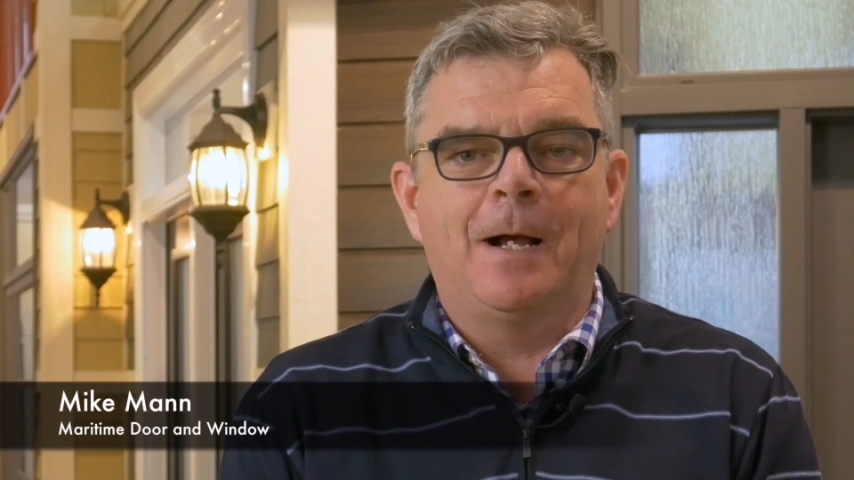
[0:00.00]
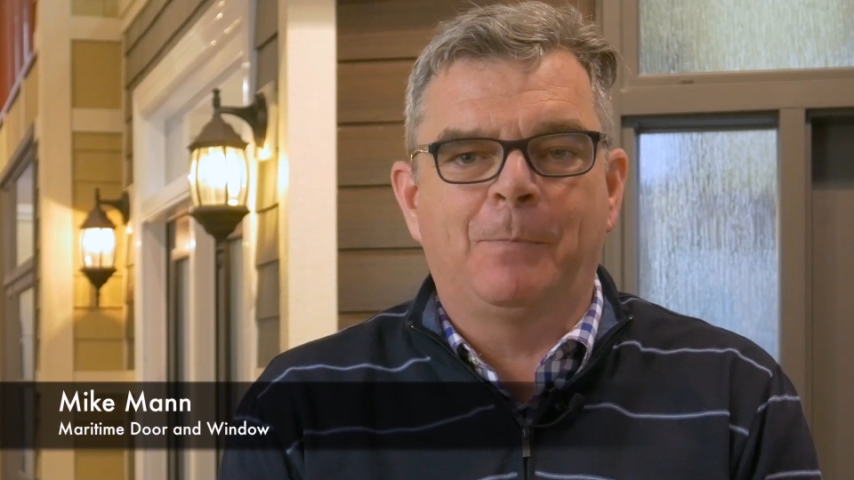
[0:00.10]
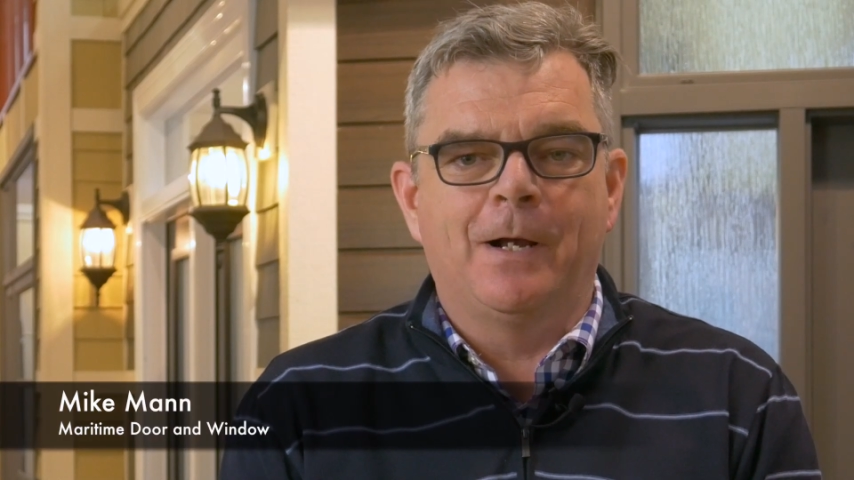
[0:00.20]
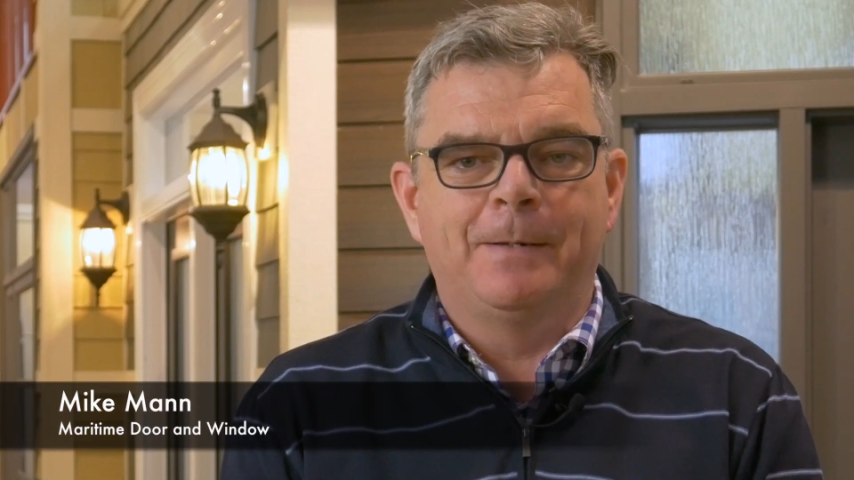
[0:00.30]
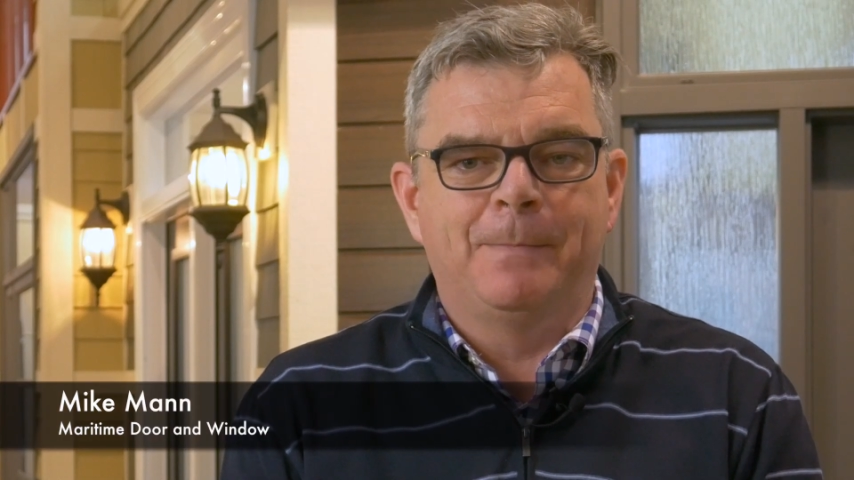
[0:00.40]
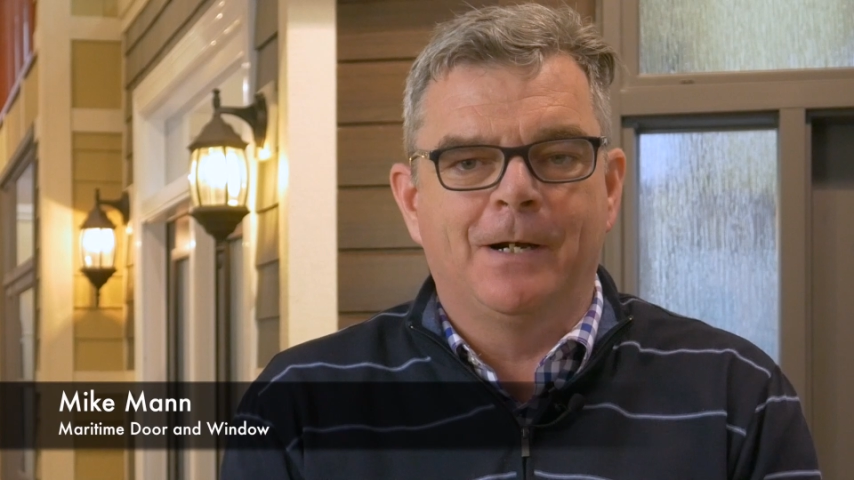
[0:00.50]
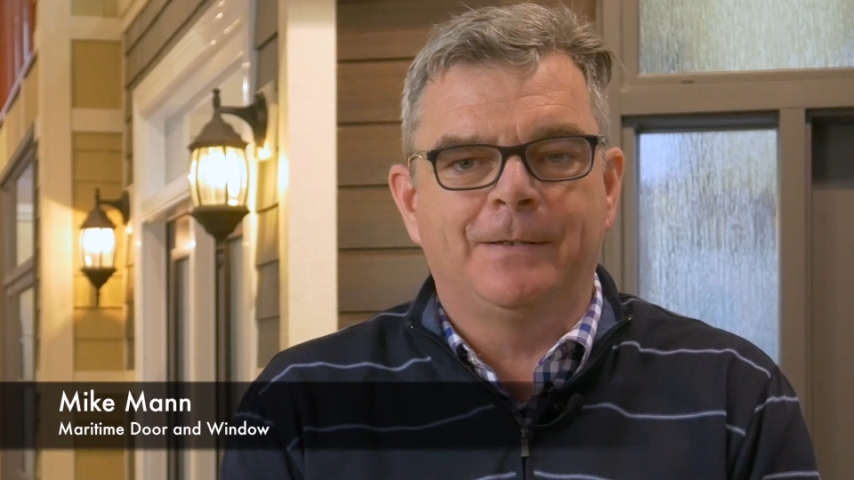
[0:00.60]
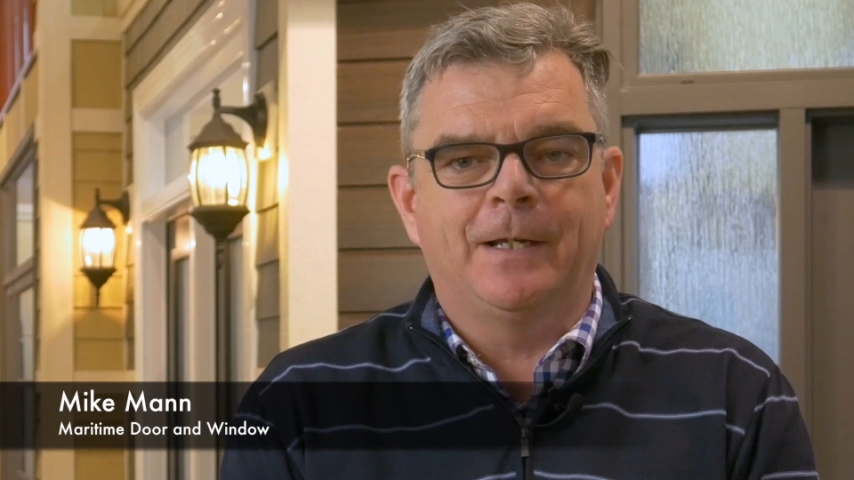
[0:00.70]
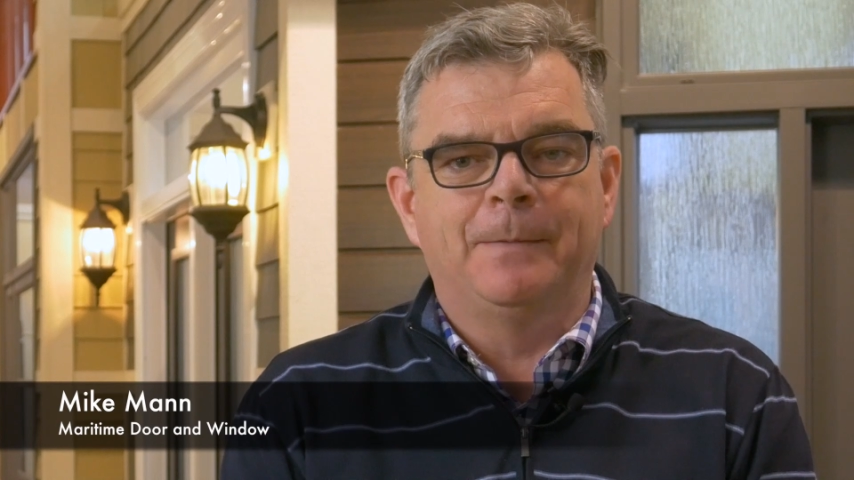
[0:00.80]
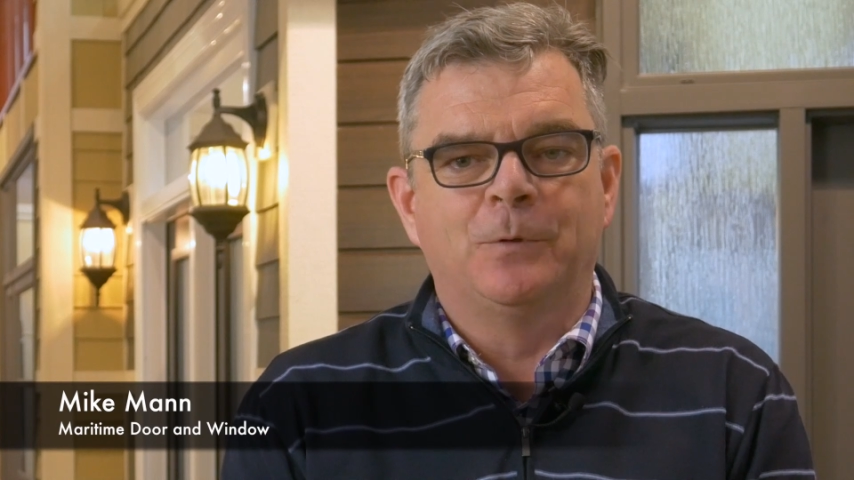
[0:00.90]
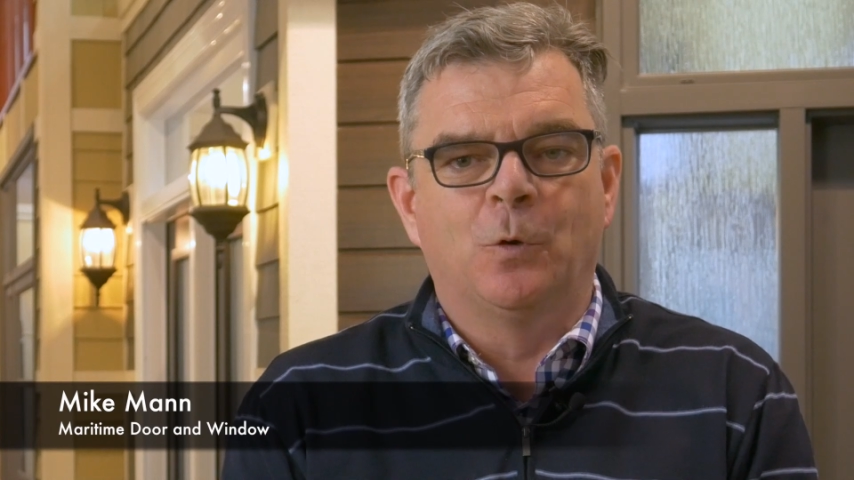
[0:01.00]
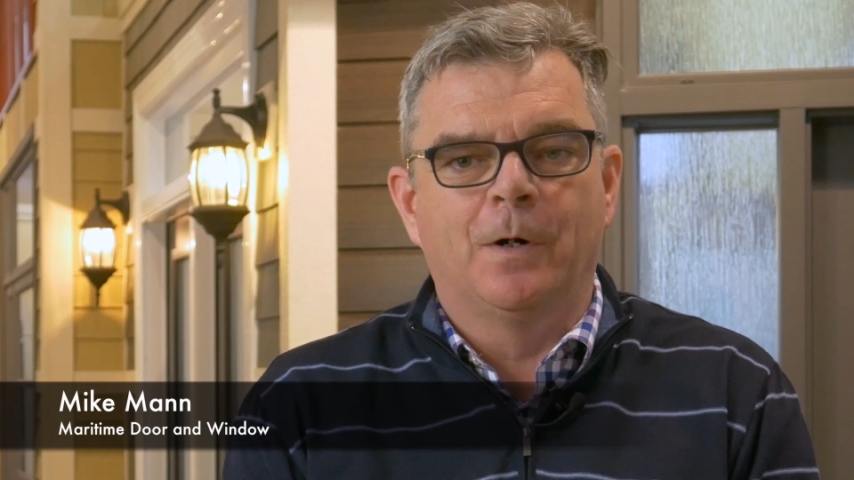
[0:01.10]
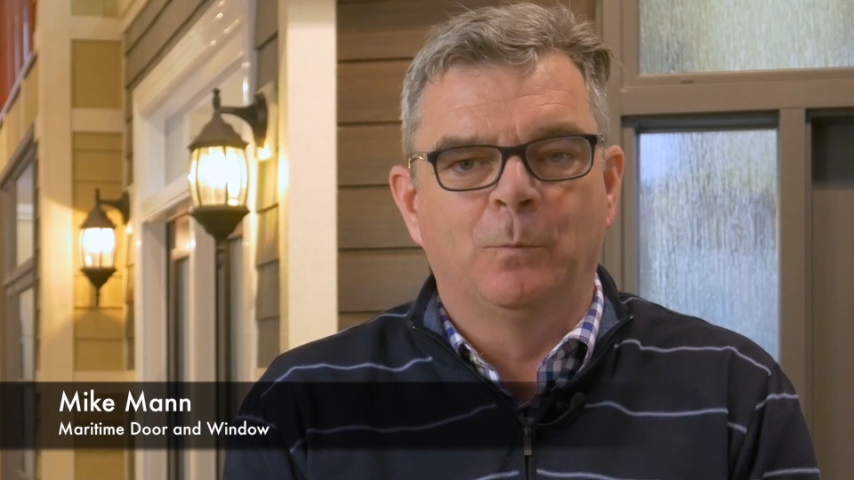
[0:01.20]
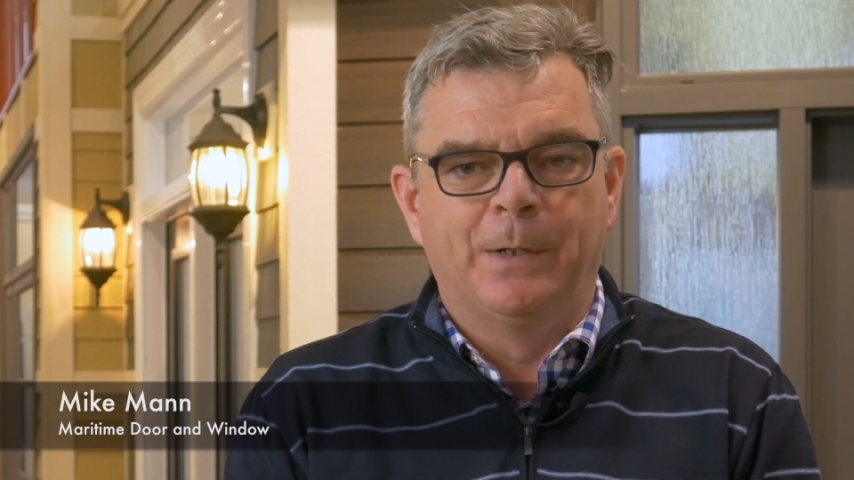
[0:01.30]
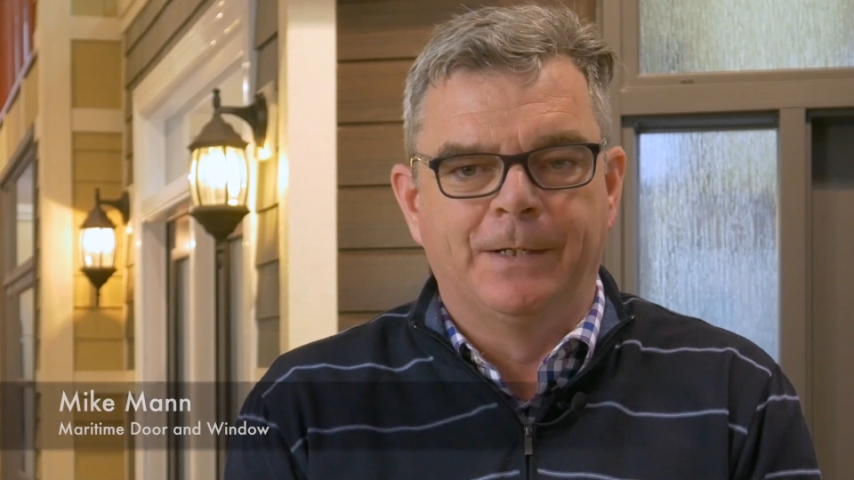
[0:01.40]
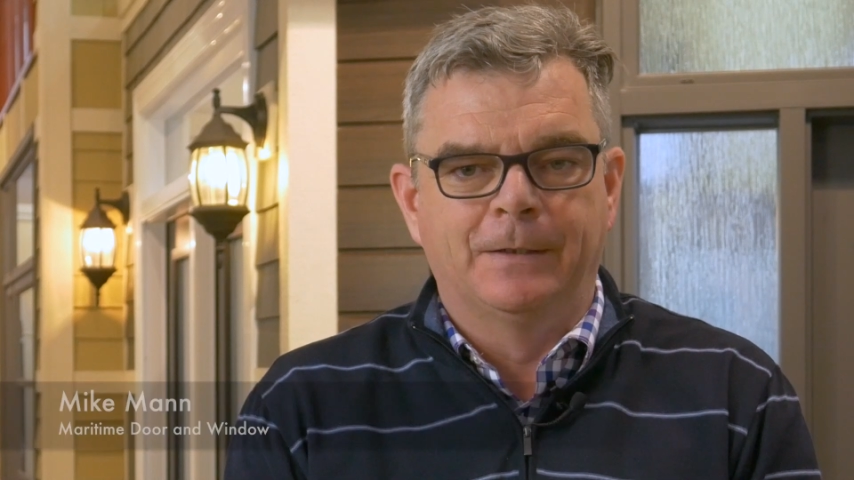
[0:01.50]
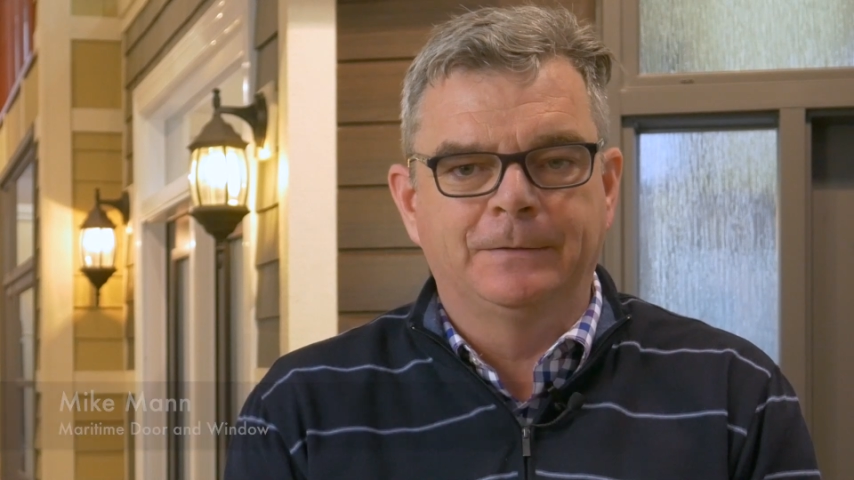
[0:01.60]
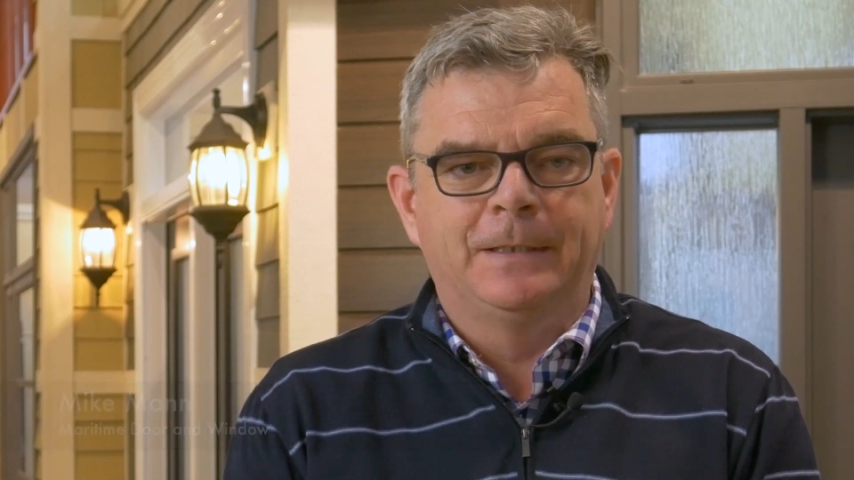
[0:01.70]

operate Maritime Door and Window.